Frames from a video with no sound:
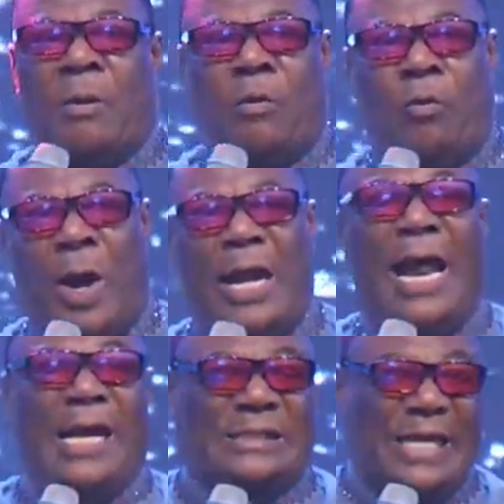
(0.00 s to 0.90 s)
When
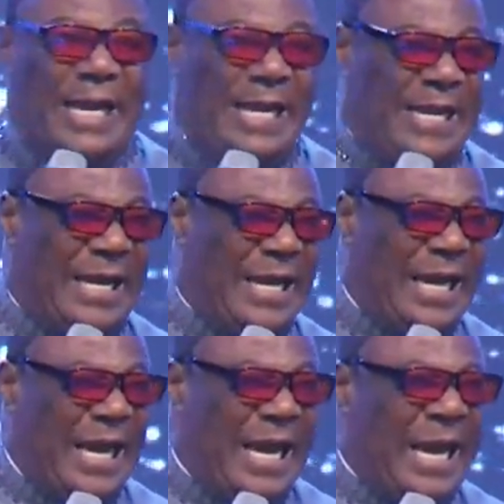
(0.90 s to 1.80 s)
I say
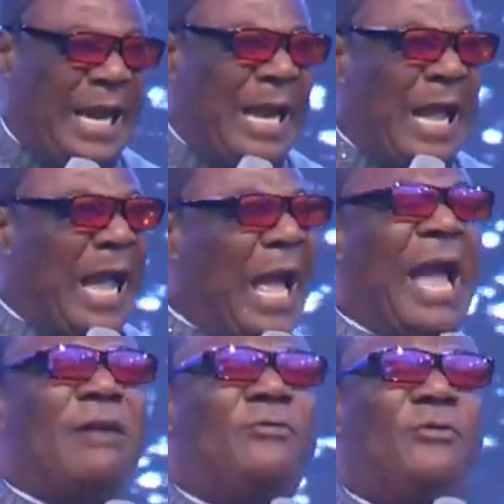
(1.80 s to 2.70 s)

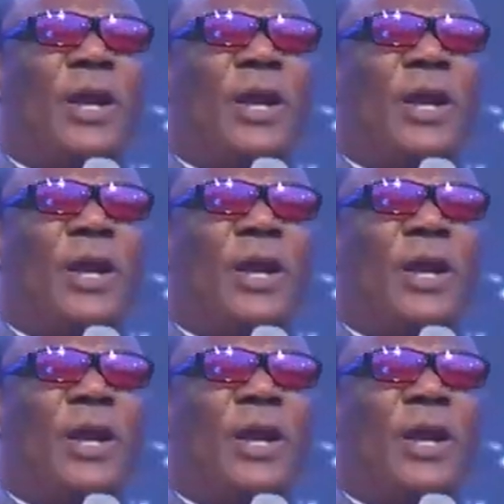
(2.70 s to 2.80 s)
every